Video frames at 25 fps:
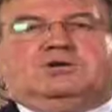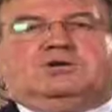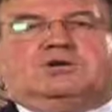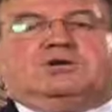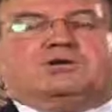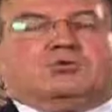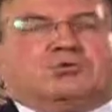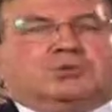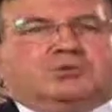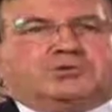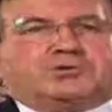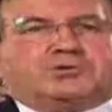
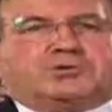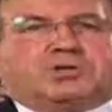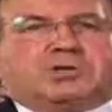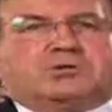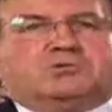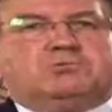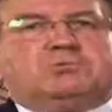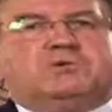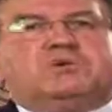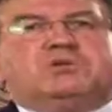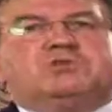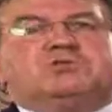and
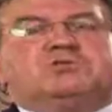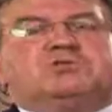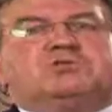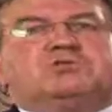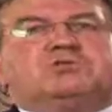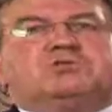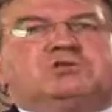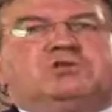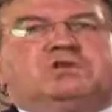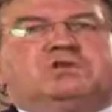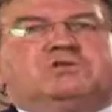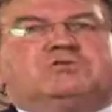also
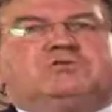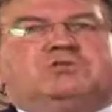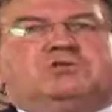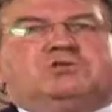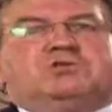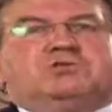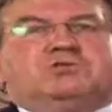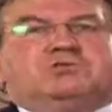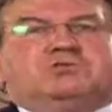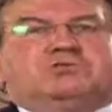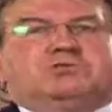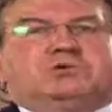should give
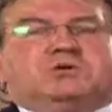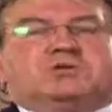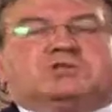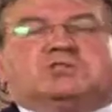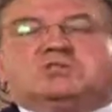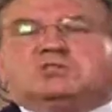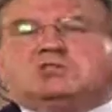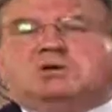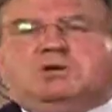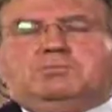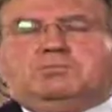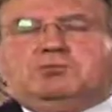you a
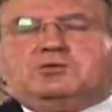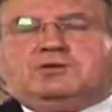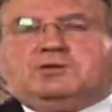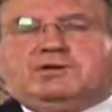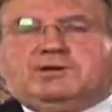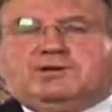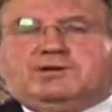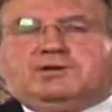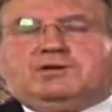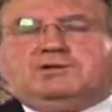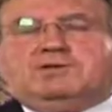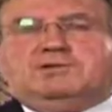
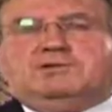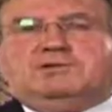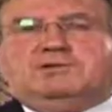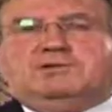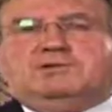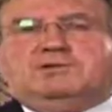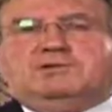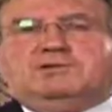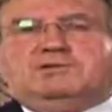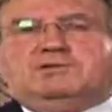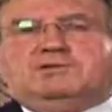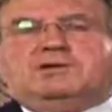summary
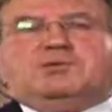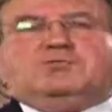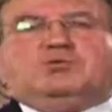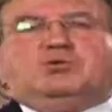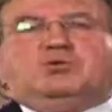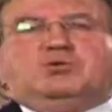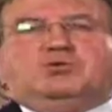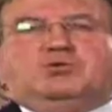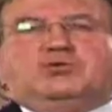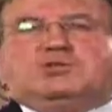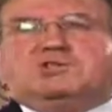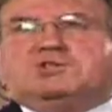of
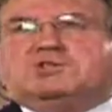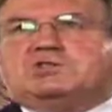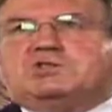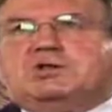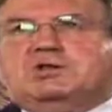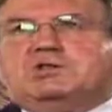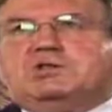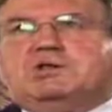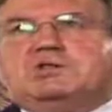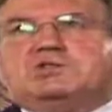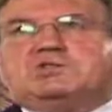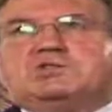all the
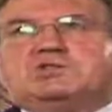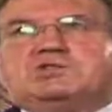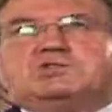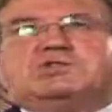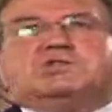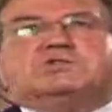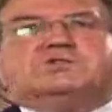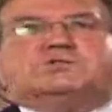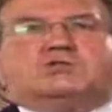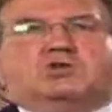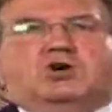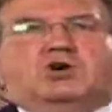studies
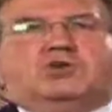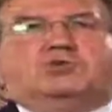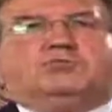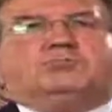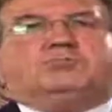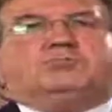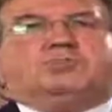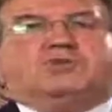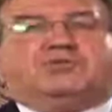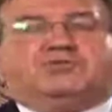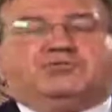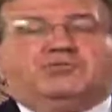that have
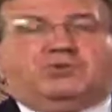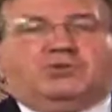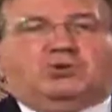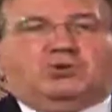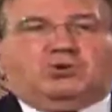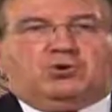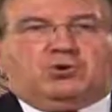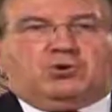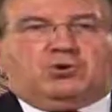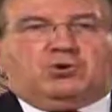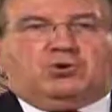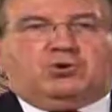gone
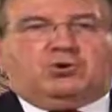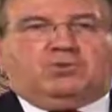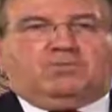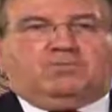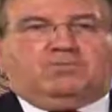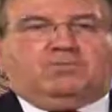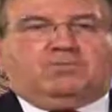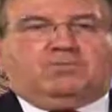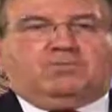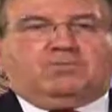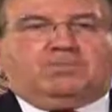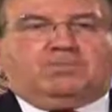before.
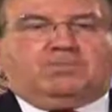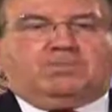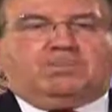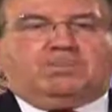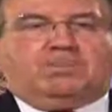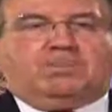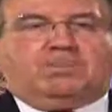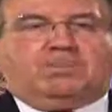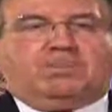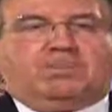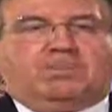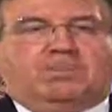
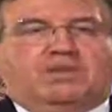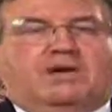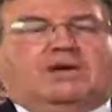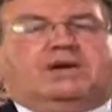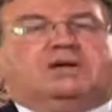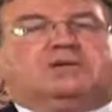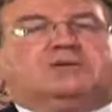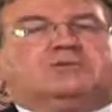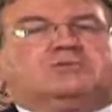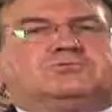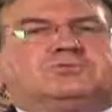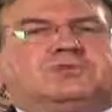
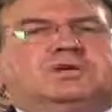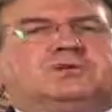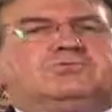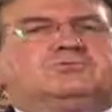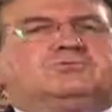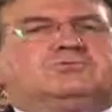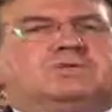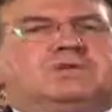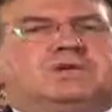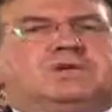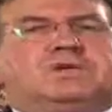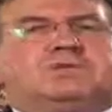You
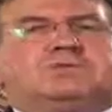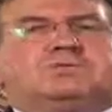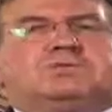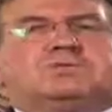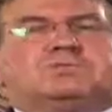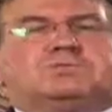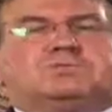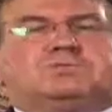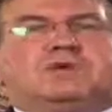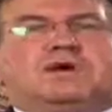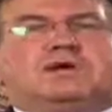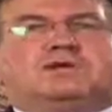don't need
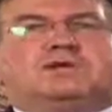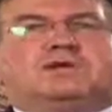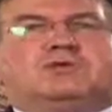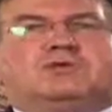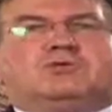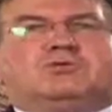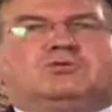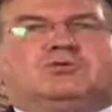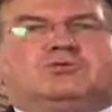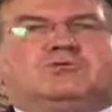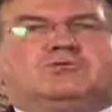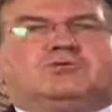to spend
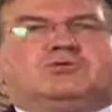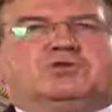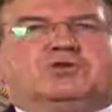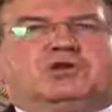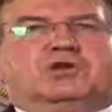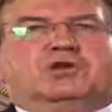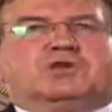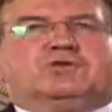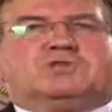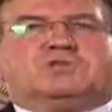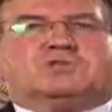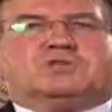an awful
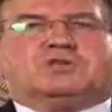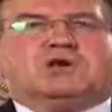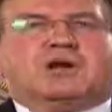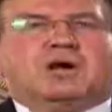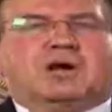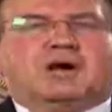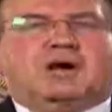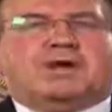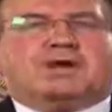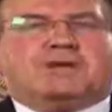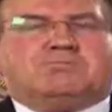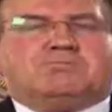lot of
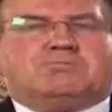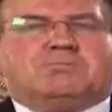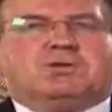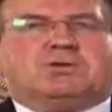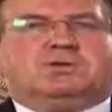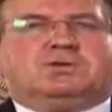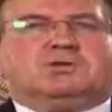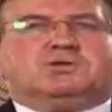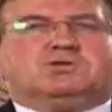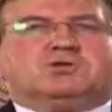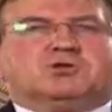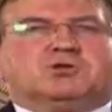time
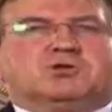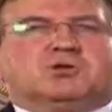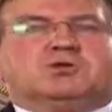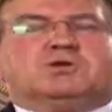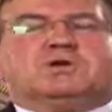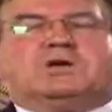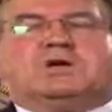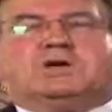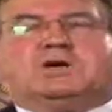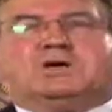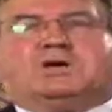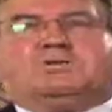
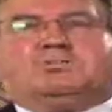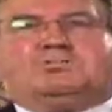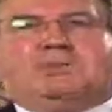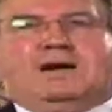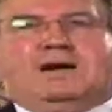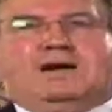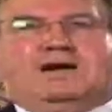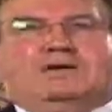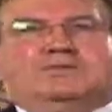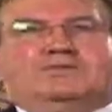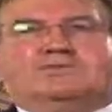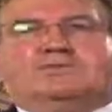talking
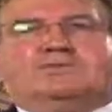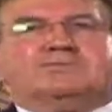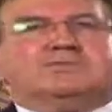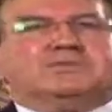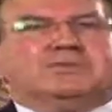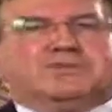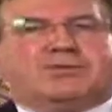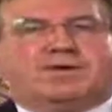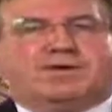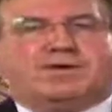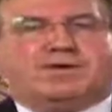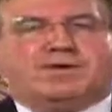about
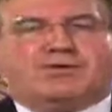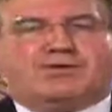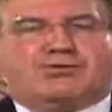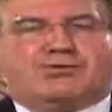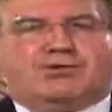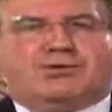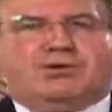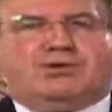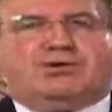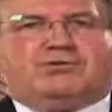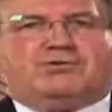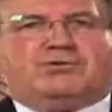the key
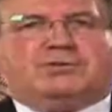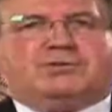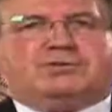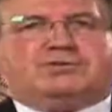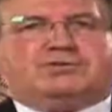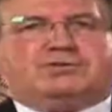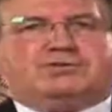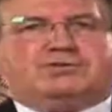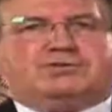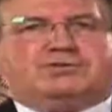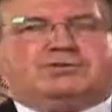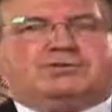
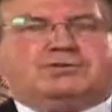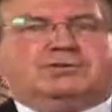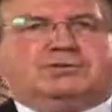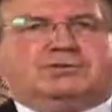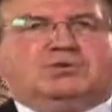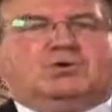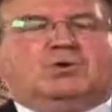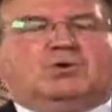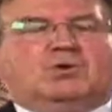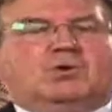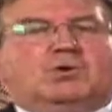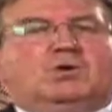theories
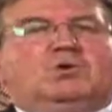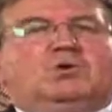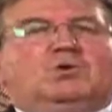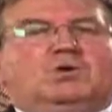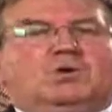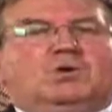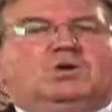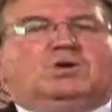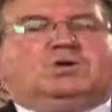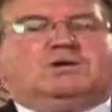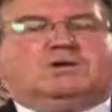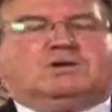
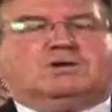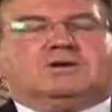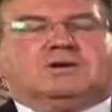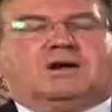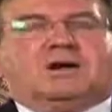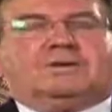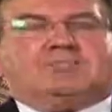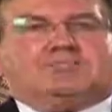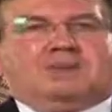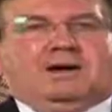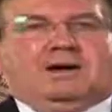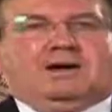or
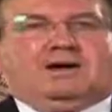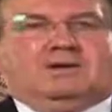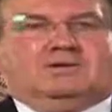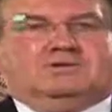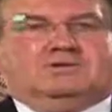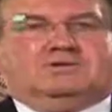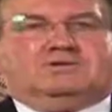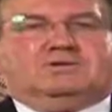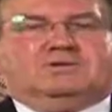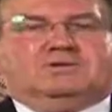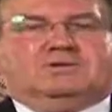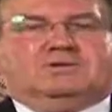about